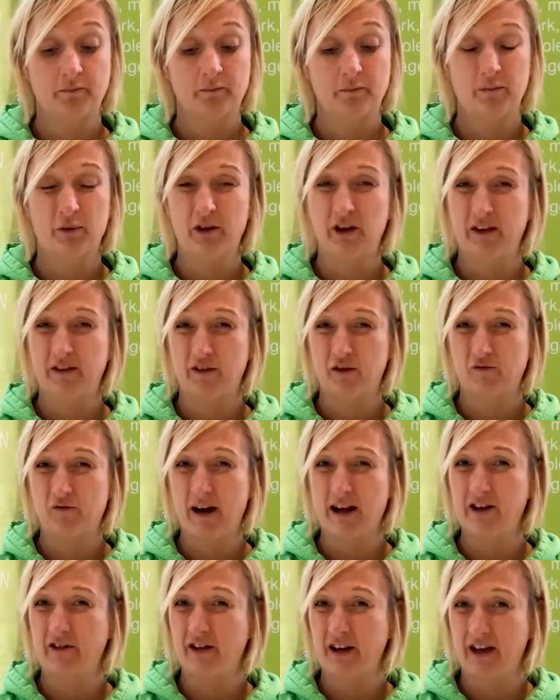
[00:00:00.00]
but the
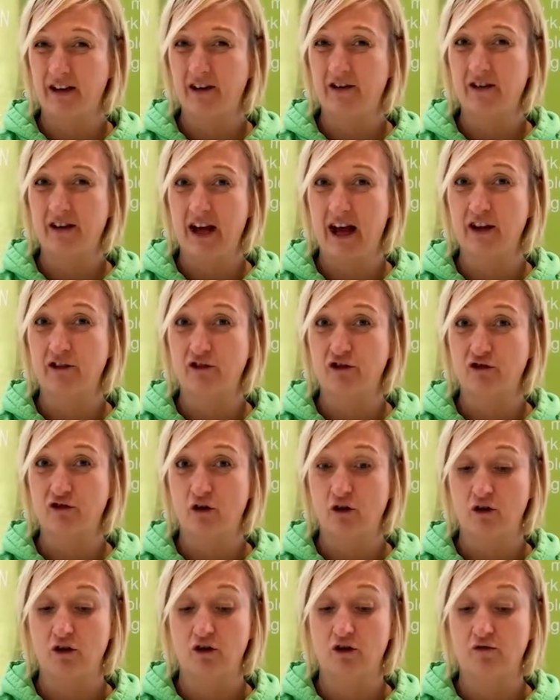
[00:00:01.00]
right side isn't as
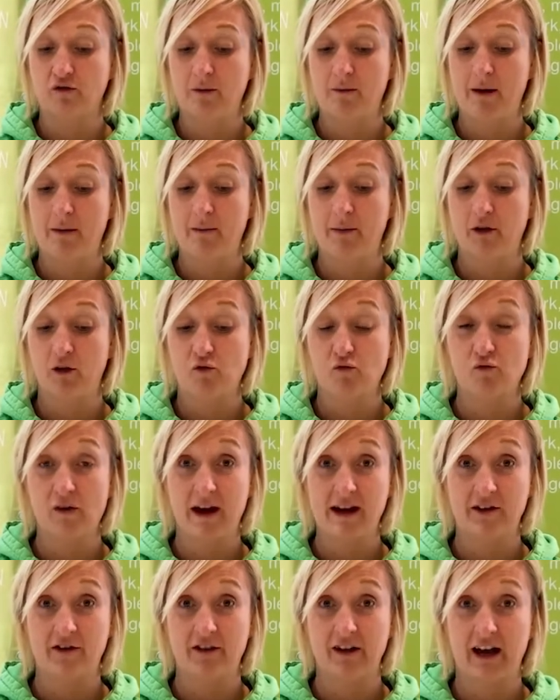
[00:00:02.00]
strong, because remember, the
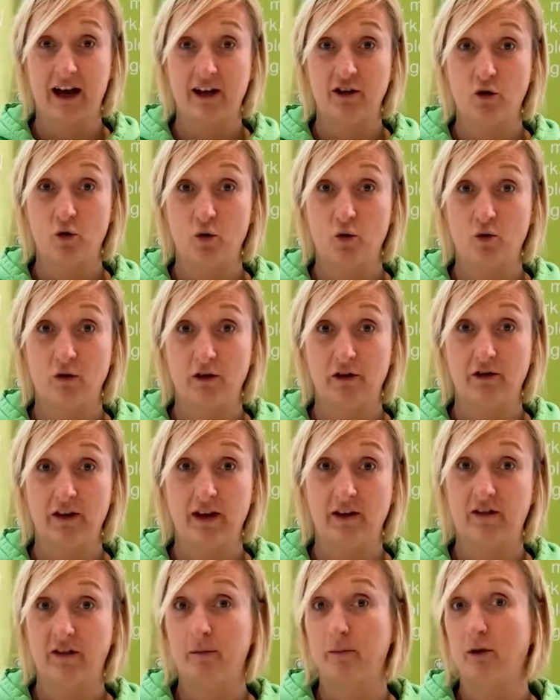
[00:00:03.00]
right side only
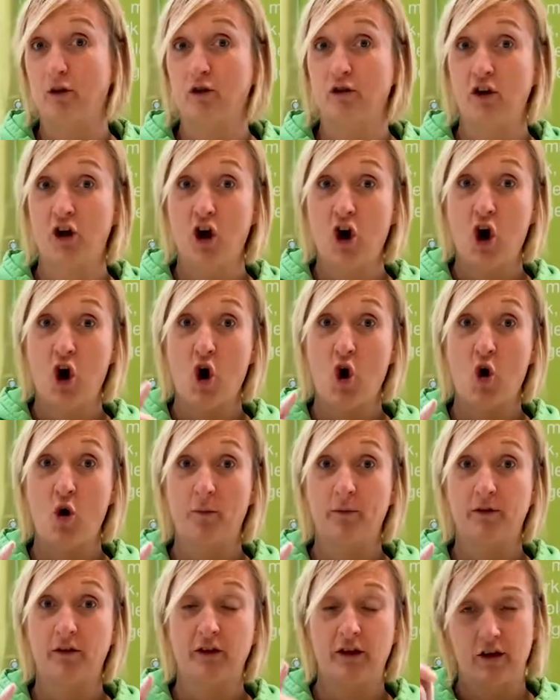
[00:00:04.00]
sends the blood
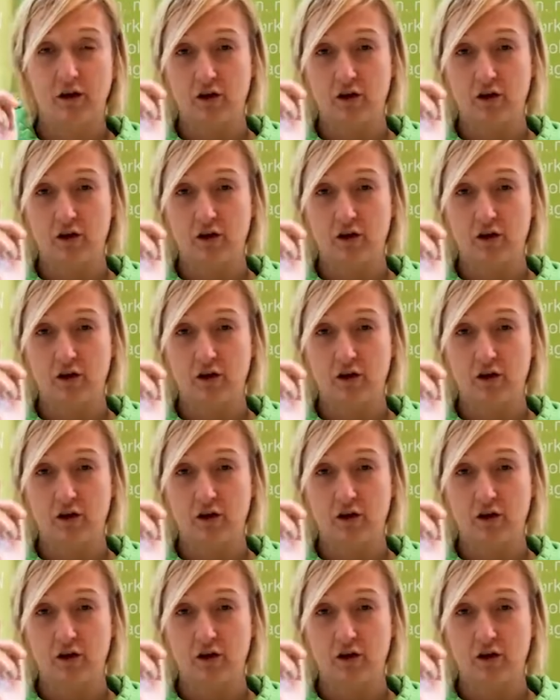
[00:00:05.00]
up to the